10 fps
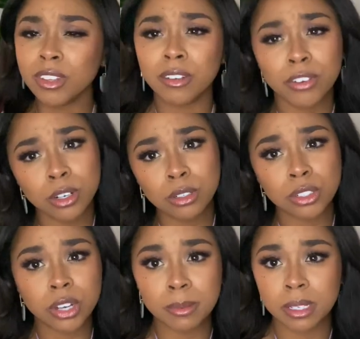Vertical
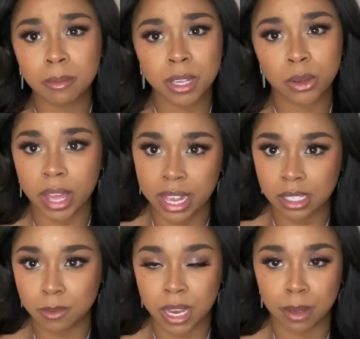stripes can be okay
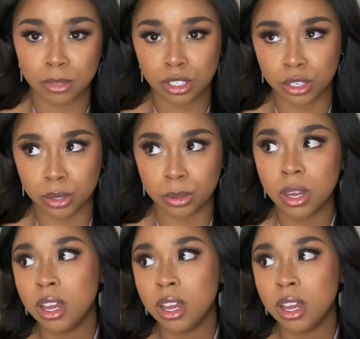sometimes too,